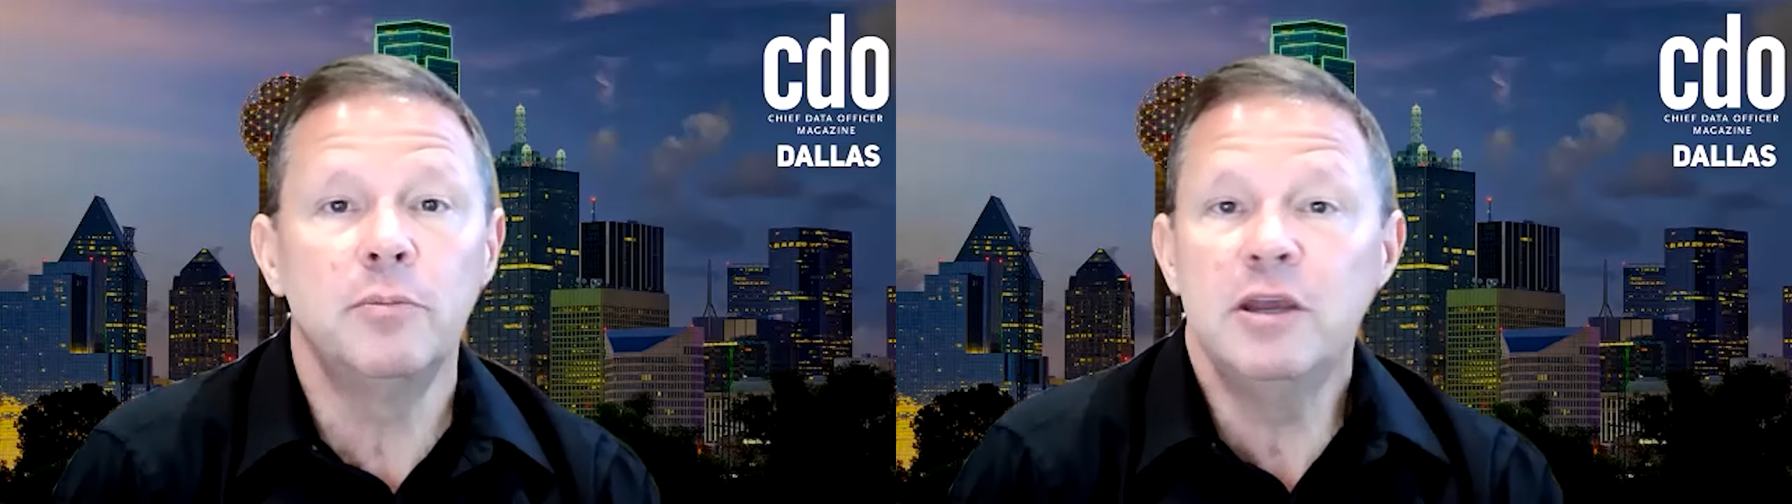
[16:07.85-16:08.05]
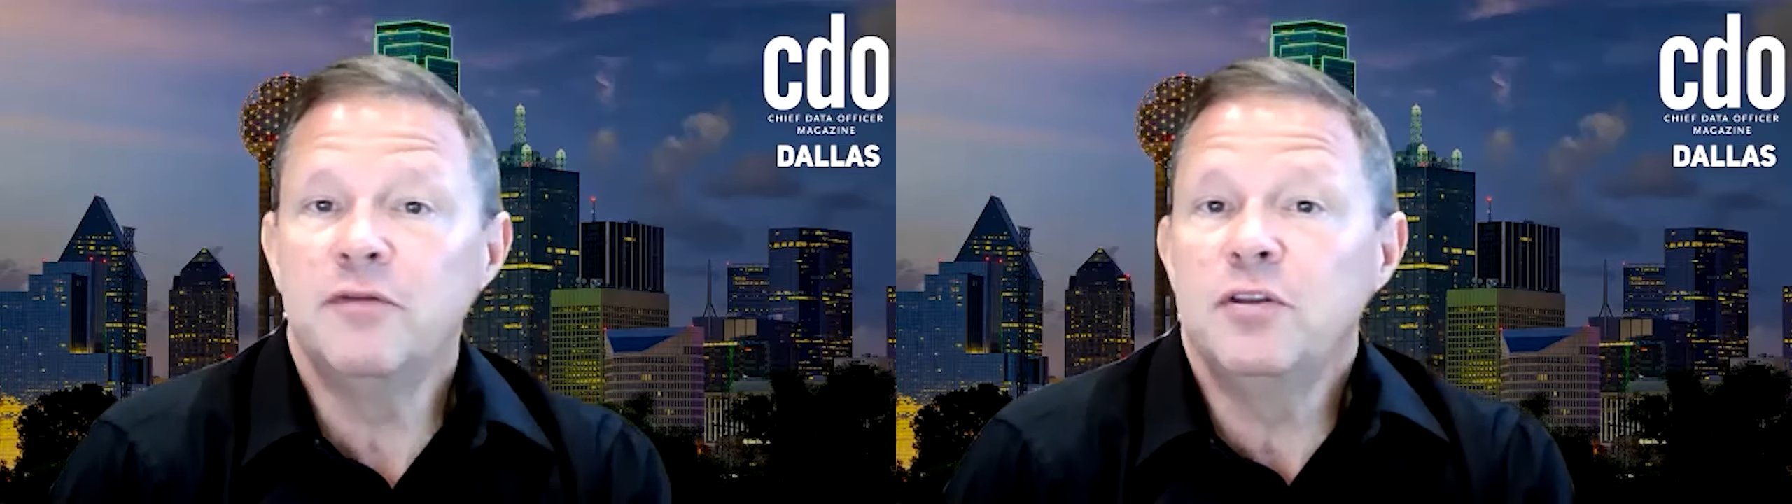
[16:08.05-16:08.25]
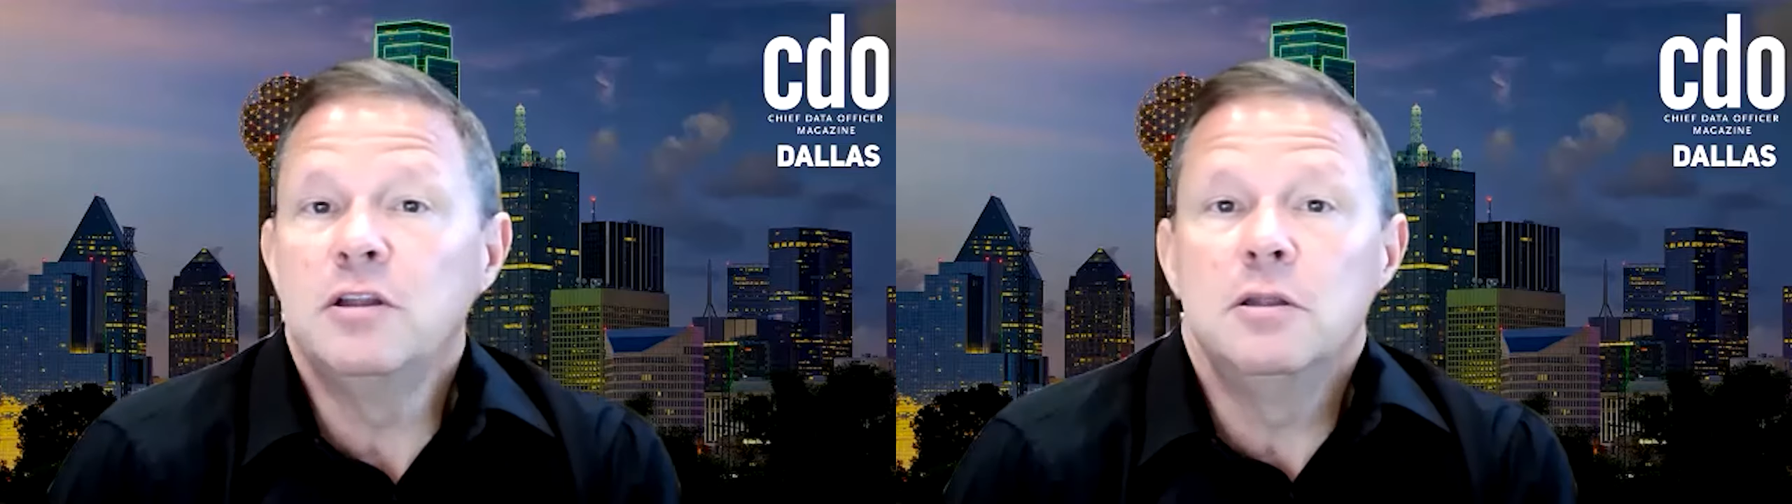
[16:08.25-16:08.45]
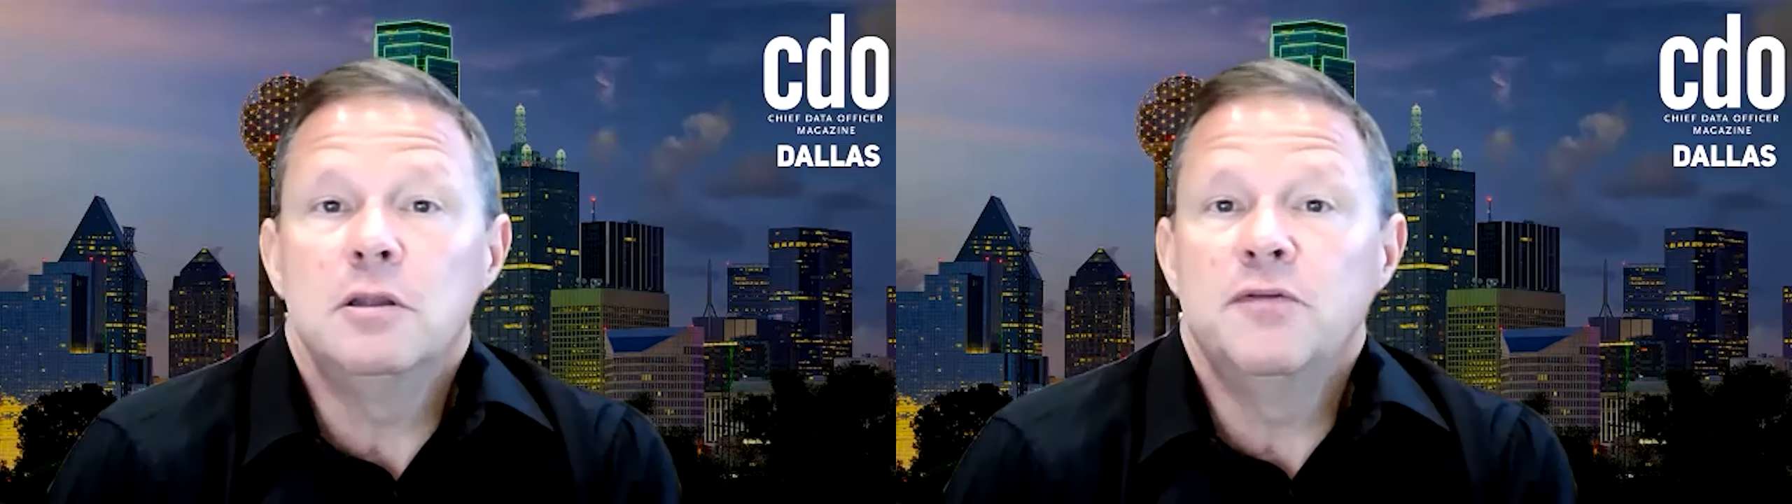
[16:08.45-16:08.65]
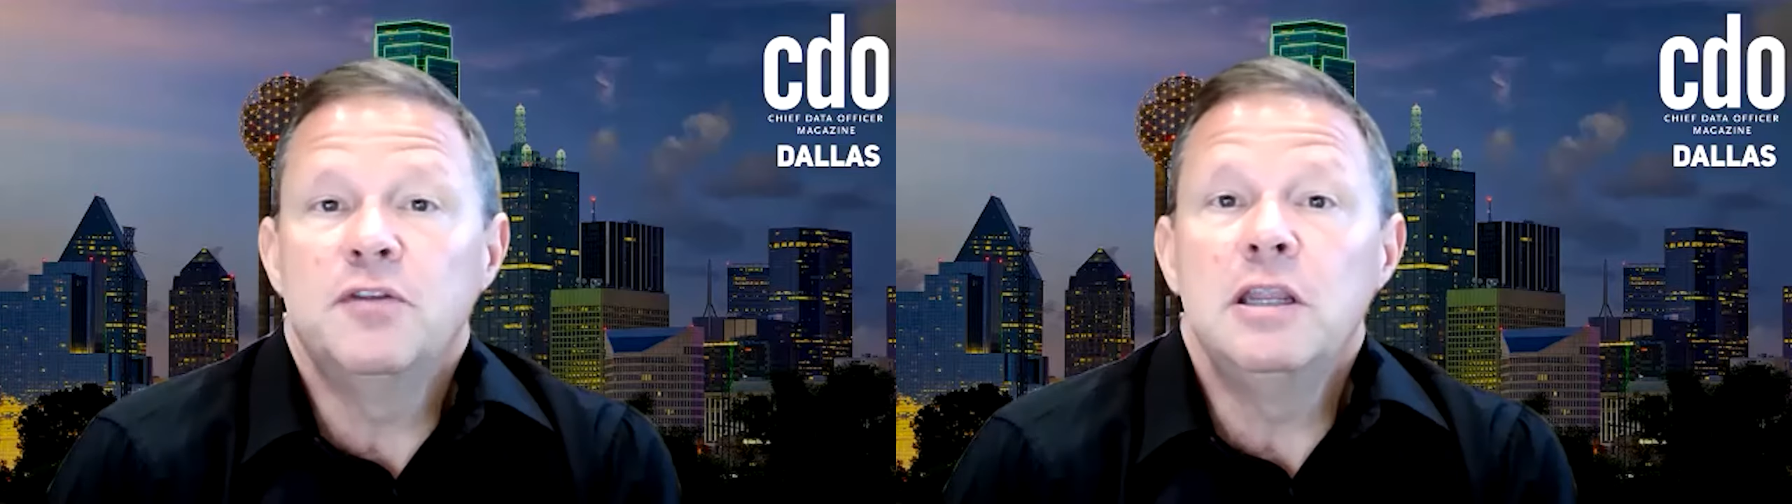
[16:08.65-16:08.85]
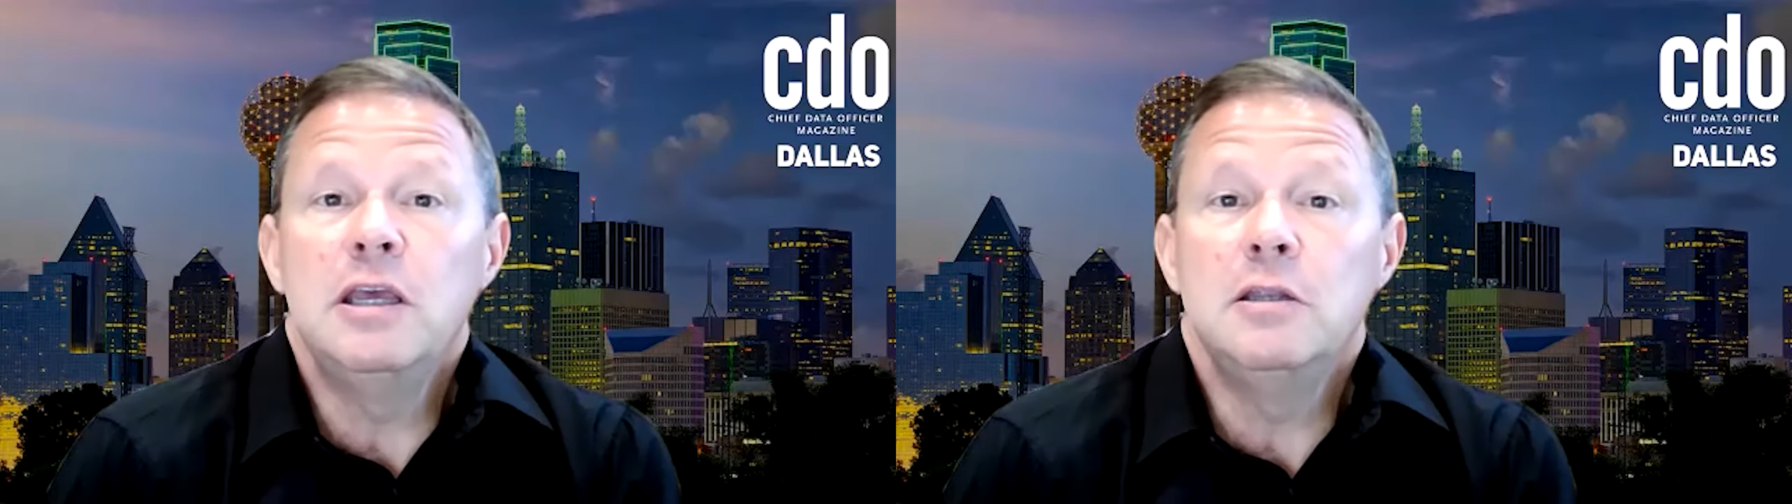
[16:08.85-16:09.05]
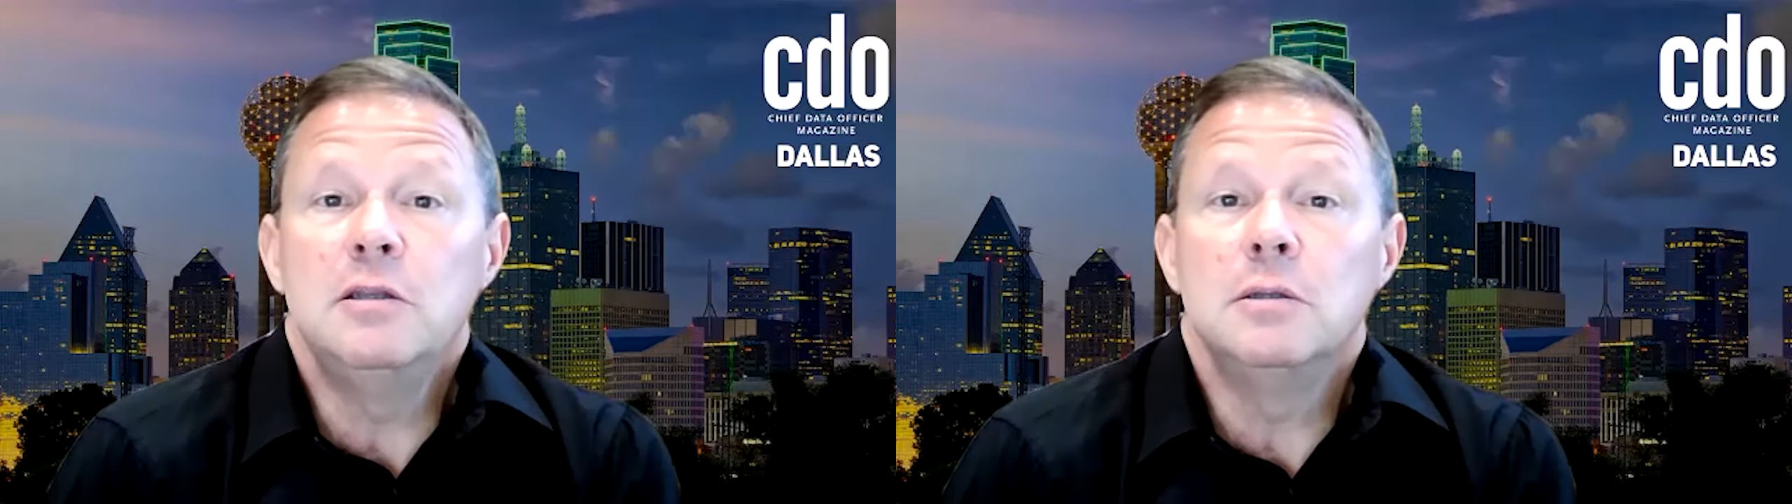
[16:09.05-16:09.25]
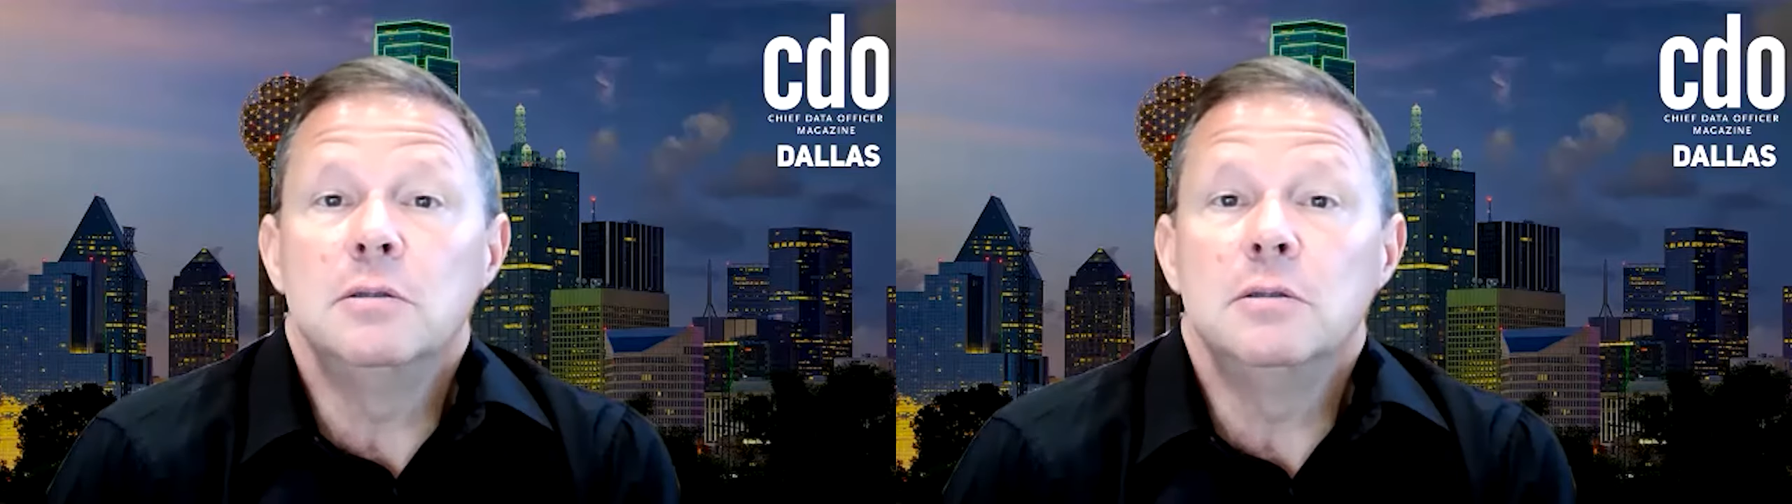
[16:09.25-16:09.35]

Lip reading: if the need